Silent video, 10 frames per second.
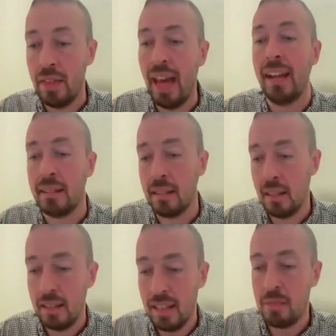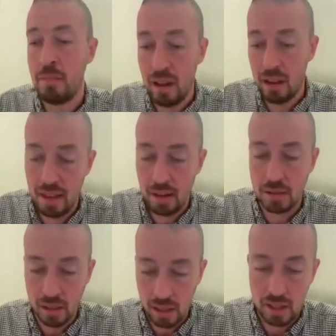that death by a
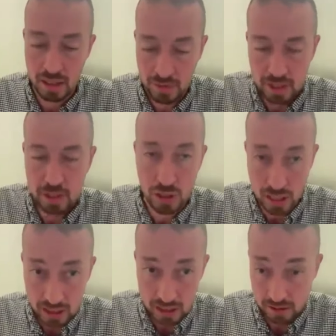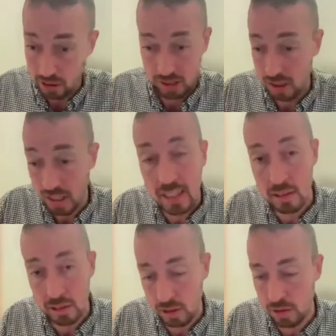thousand cuts eventually just
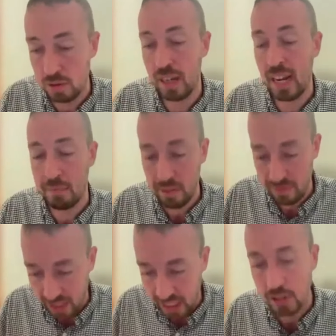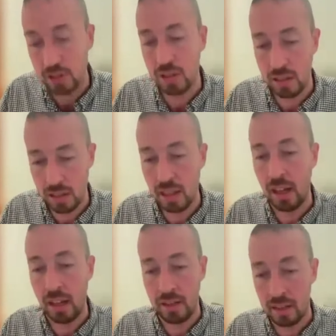leads to amplification
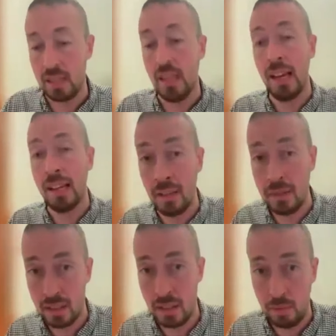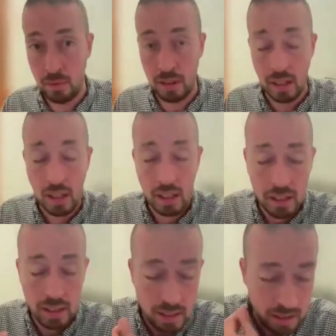and the slide down the slippery
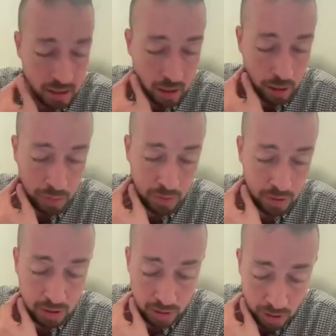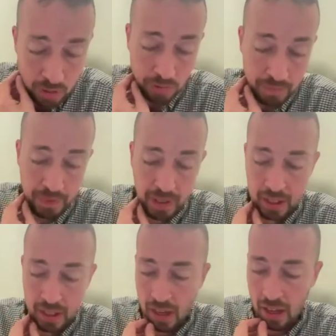slope to doom.
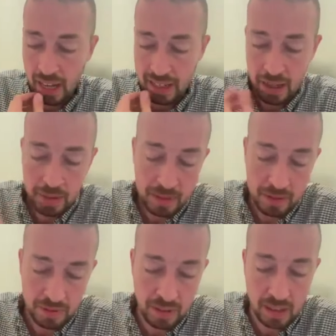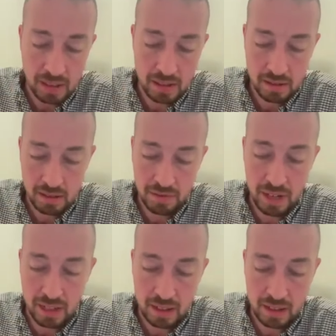Uh, and now we have to face the fact